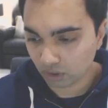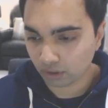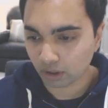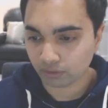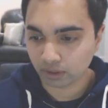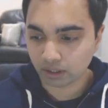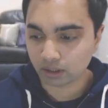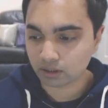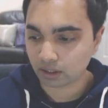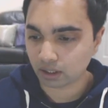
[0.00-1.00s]
You know, I think
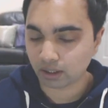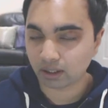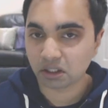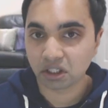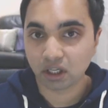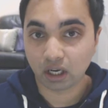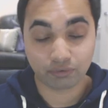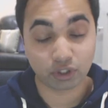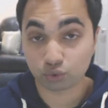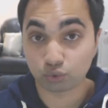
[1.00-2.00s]
it uh, I
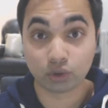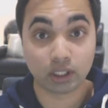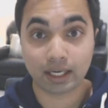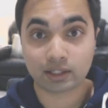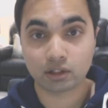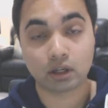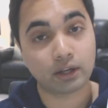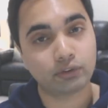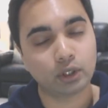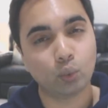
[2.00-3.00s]
think it's really excellent.
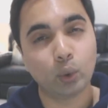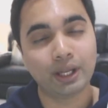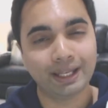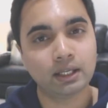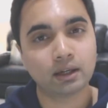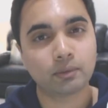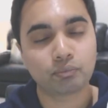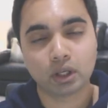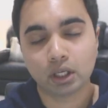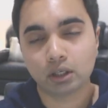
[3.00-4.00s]
I think Weleda,
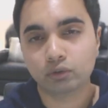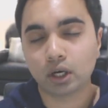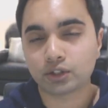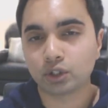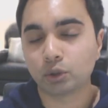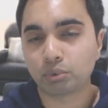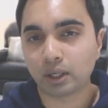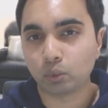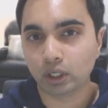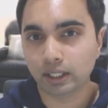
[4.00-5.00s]
if you guys know the
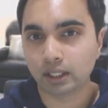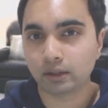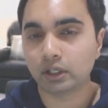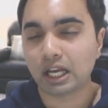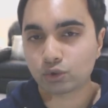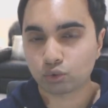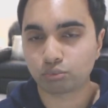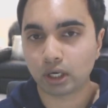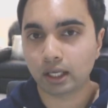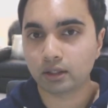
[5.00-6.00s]
brand Weleda, the natural
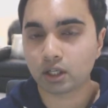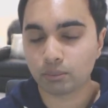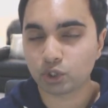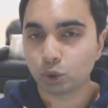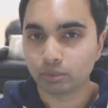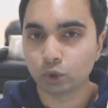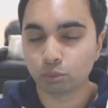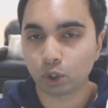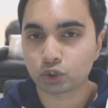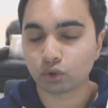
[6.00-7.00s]
brand, comes in a
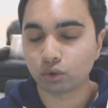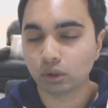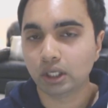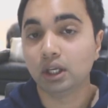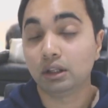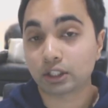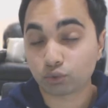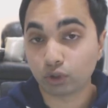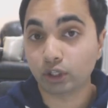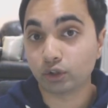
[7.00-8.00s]
blue bottle.
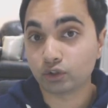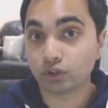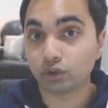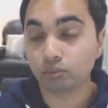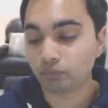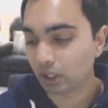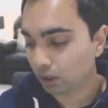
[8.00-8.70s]
That's really good too.